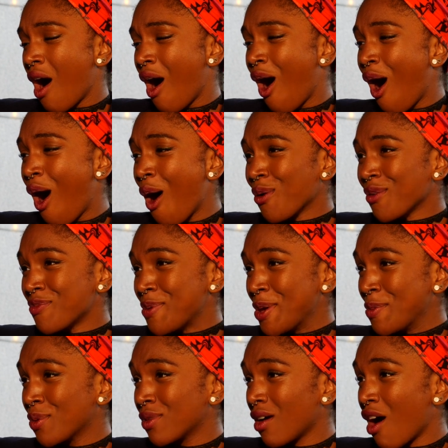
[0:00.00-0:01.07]
art with
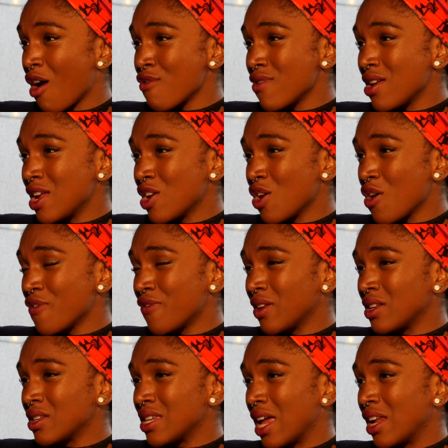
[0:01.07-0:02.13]
people that I really love
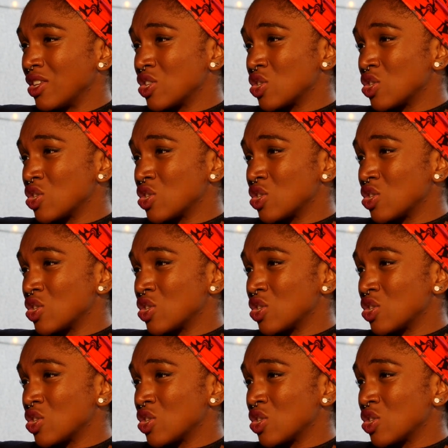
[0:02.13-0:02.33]
and telling